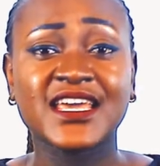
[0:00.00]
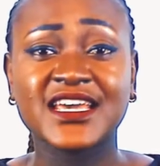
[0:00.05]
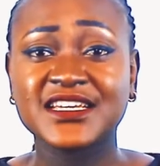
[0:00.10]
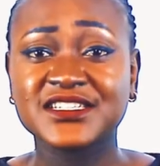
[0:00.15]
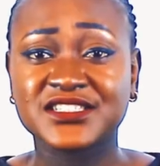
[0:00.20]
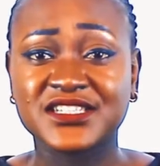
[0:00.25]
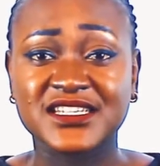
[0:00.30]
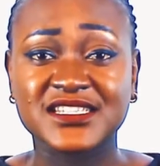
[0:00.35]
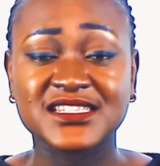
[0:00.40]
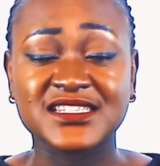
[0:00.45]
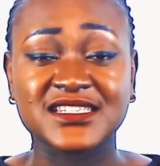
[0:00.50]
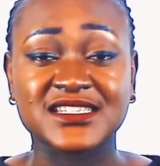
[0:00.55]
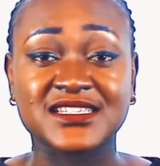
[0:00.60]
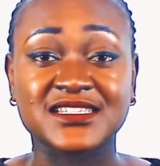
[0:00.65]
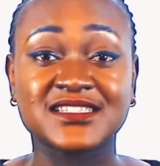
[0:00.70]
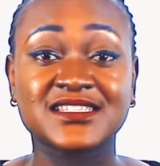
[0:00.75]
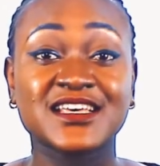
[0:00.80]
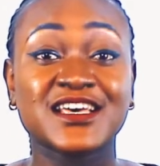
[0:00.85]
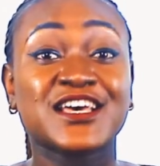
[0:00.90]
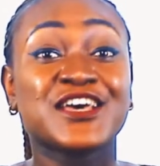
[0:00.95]

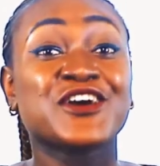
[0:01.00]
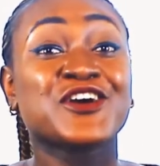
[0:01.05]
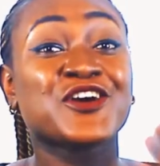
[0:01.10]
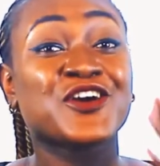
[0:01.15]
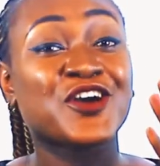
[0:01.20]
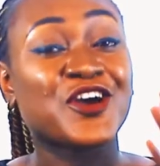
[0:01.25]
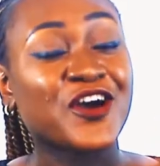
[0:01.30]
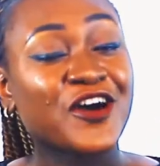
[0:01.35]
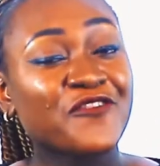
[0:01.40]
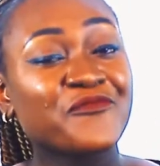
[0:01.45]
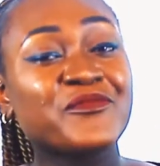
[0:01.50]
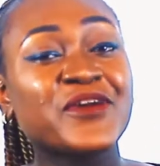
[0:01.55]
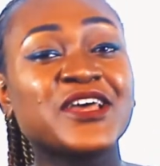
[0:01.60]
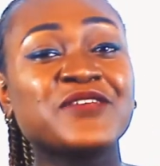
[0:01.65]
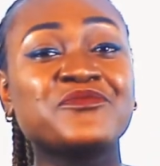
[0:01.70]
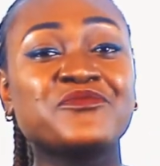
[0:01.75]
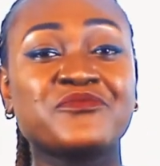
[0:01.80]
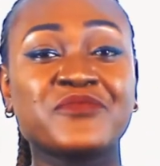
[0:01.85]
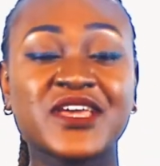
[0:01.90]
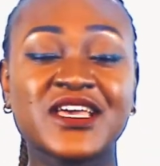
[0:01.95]
agencies,
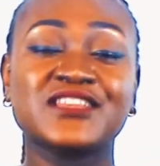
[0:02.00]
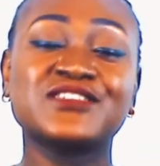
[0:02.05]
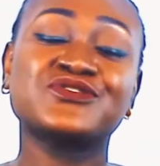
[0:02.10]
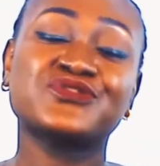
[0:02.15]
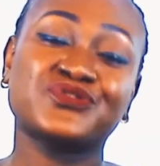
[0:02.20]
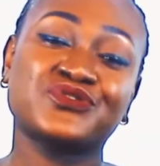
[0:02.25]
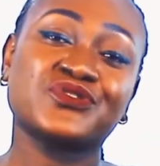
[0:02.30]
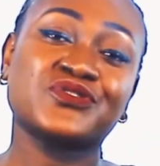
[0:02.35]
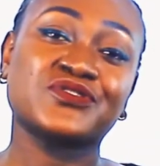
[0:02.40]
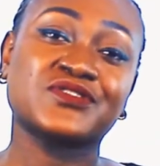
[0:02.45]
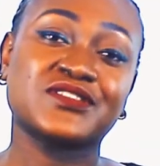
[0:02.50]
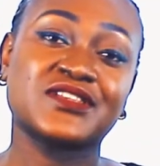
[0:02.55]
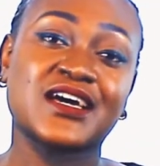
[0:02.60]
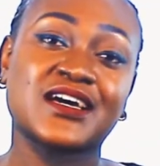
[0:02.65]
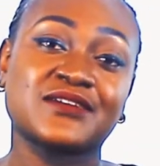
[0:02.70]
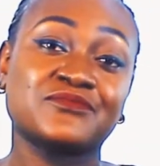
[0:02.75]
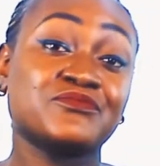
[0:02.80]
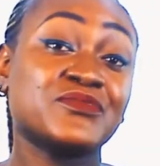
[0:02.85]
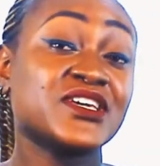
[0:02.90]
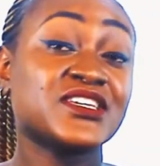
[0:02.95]
government makes sure
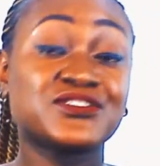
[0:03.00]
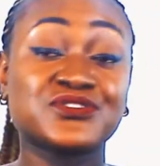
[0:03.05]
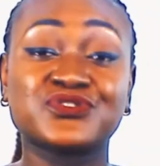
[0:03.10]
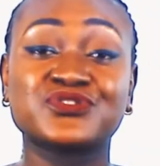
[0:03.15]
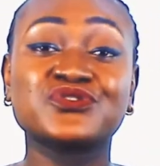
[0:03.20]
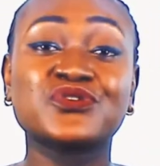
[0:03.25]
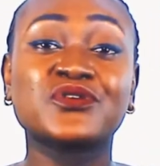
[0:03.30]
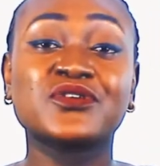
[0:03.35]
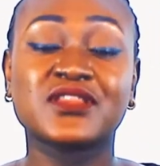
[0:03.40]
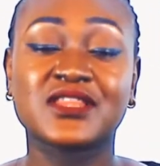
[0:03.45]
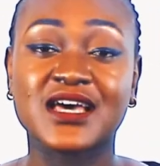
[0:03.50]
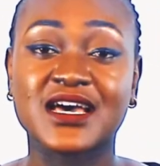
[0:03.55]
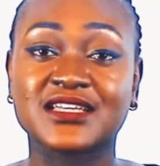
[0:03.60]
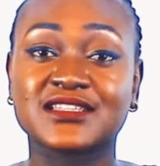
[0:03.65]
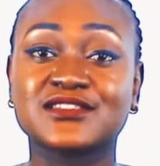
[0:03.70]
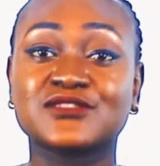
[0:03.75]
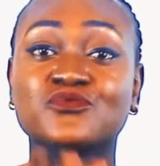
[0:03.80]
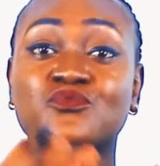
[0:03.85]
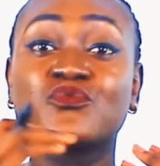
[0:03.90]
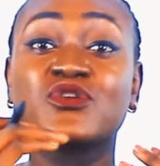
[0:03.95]

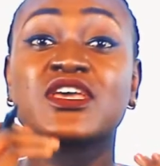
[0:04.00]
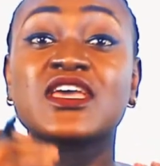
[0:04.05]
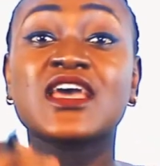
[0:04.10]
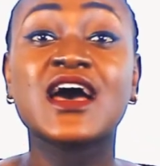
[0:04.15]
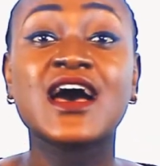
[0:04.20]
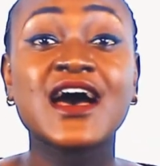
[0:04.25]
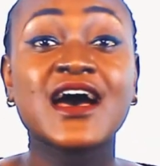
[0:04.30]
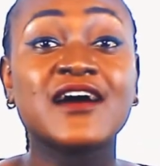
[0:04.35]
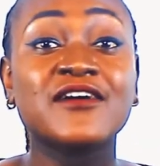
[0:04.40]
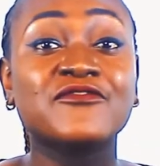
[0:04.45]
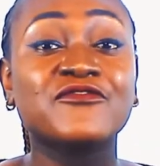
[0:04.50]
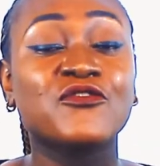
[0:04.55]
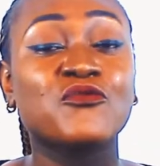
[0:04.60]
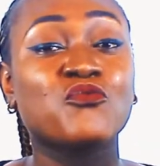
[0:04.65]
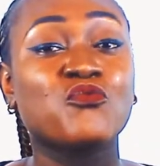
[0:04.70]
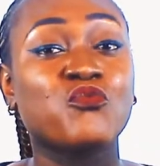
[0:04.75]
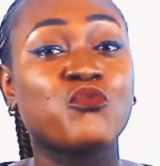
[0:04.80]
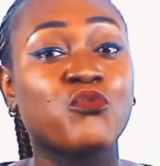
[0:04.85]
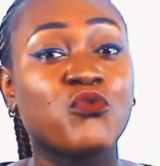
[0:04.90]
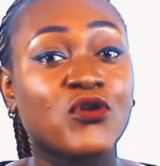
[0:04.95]
that we
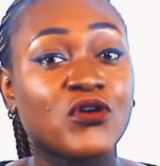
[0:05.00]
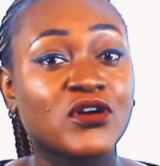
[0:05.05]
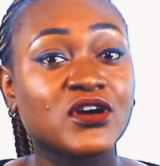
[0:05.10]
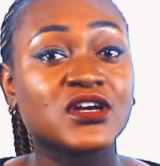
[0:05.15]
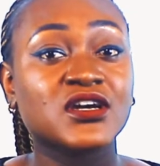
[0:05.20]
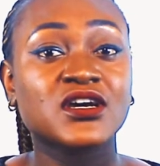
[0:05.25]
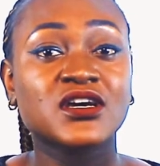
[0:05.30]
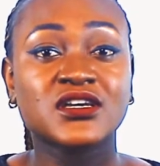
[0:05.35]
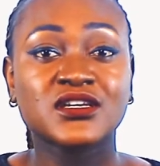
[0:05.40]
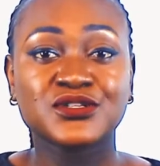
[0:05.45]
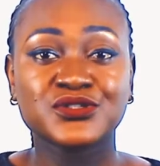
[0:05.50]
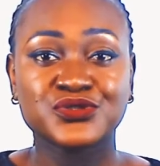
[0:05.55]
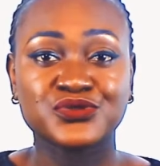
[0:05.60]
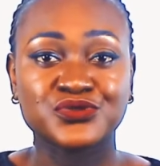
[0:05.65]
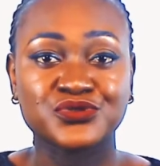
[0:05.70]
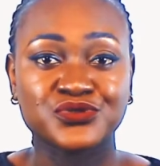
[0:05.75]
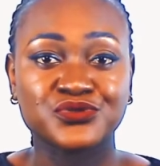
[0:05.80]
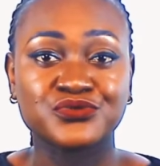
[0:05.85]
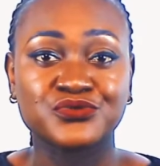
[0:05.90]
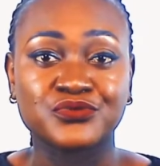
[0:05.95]
have work to
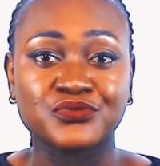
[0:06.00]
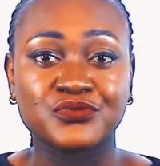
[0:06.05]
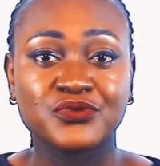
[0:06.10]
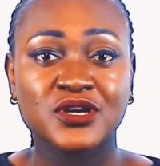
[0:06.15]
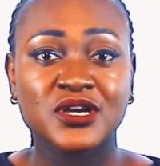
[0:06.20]
do.